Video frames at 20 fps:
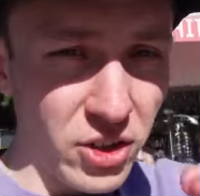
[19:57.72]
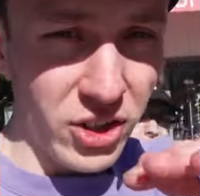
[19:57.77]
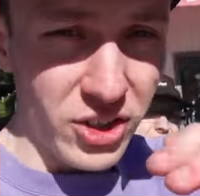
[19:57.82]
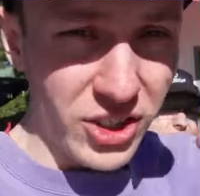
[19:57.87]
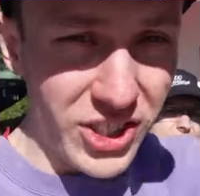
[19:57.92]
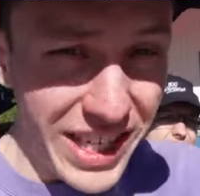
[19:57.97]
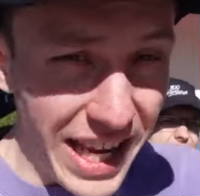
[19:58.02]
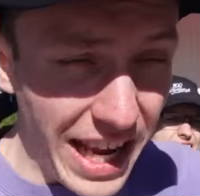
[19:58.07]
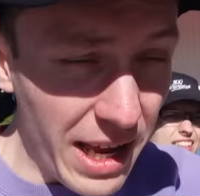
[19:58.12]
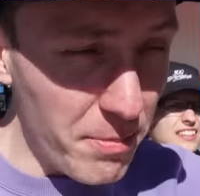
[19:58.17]
just
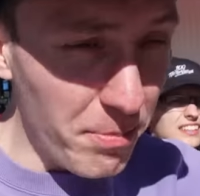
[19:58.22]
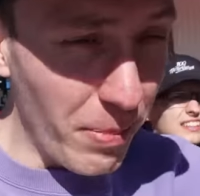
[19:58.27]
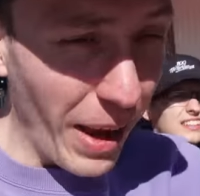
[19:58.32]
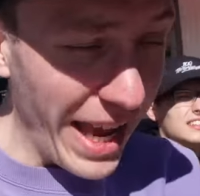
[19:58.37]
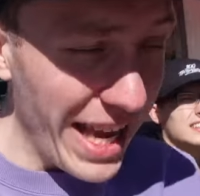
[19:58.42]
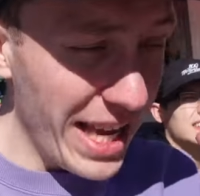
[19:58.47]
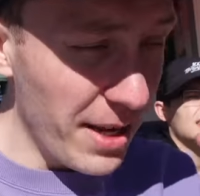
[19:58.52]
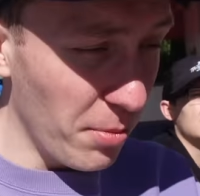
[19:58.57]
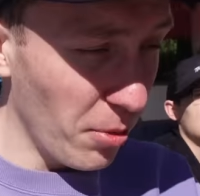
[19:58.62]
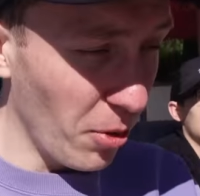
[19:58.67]
seeing
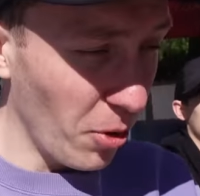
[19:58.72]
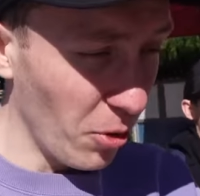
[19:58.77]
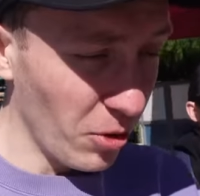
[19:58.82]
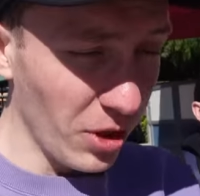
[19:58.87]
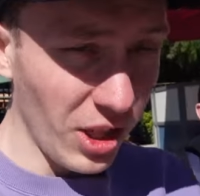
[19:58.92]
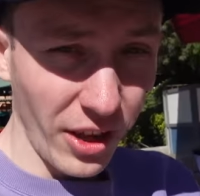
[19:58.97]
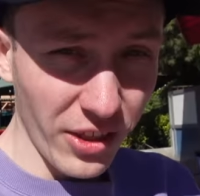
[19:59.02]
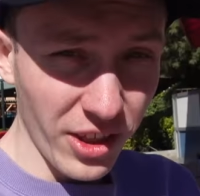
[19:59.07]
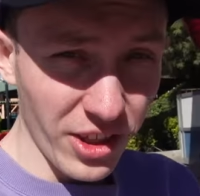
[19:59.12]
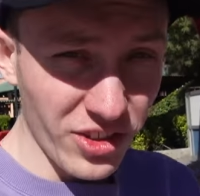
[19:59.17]
people
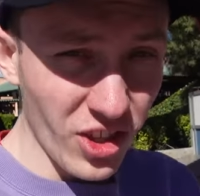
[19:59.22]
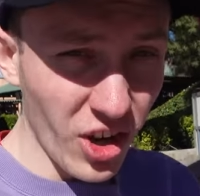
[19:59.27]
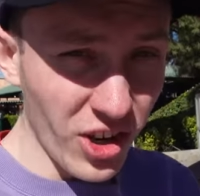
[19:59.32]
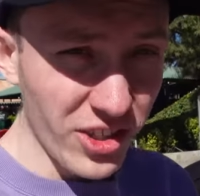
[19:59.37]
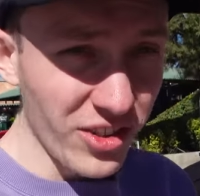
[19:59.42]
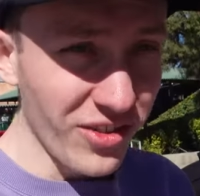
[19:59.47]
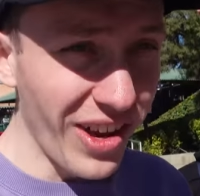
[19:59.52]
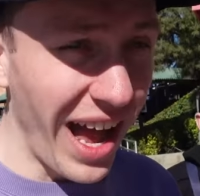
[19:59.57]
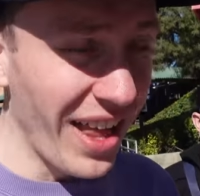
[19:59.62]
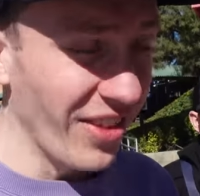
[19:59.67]
like the
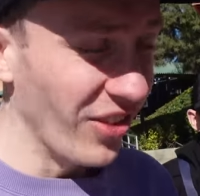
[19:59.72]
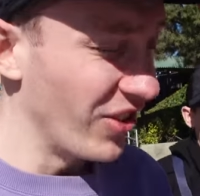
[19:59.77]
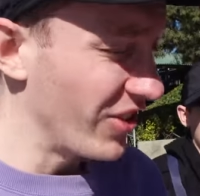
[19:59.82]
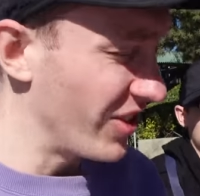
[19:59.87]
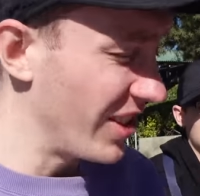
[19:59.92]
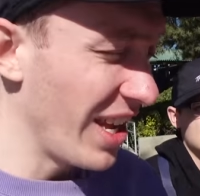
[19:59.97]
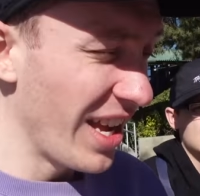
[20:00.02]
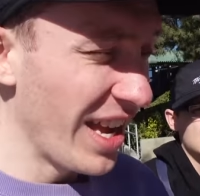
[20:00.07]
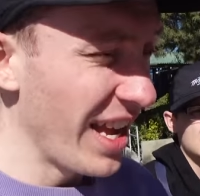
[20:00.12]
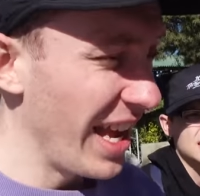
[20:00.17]
size of
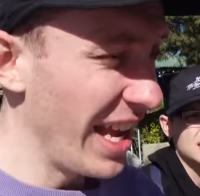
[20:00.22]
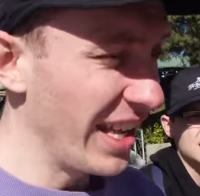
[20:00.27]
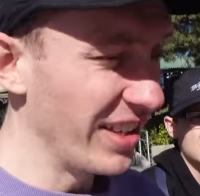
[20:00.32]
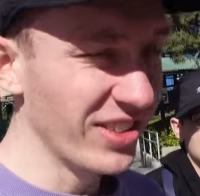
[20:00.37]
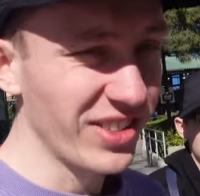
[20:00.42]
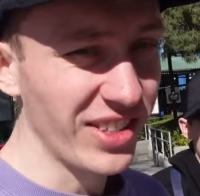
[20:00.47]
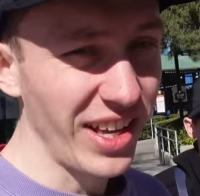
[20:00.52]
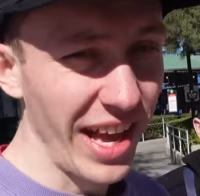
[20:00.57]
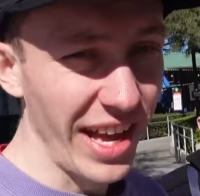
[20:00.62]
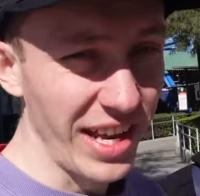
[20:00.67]
ants
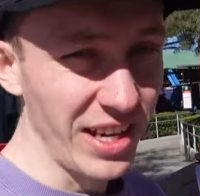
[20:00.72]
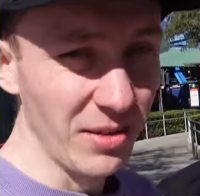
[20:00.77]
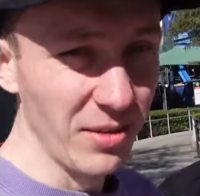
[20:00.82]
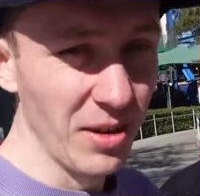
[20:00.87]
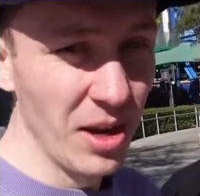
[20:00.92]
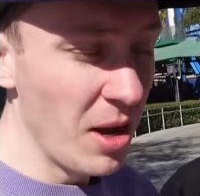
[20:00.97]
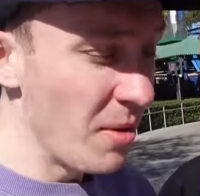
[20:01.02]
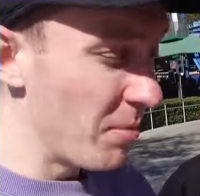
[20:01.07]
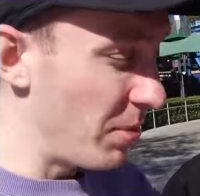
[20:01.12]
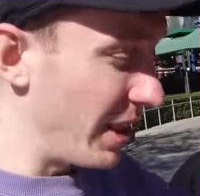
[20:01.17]
insane.
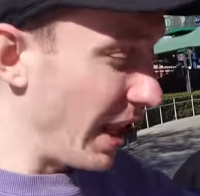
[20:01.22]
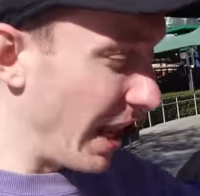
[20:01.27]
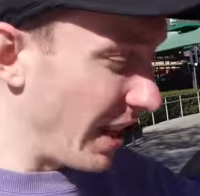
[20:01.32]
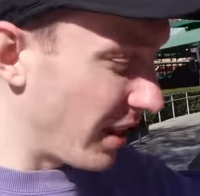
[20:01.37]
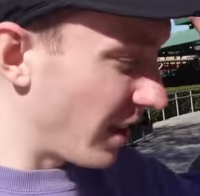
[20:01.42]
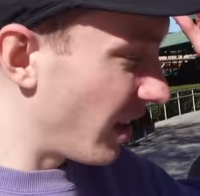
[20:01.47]
And but also,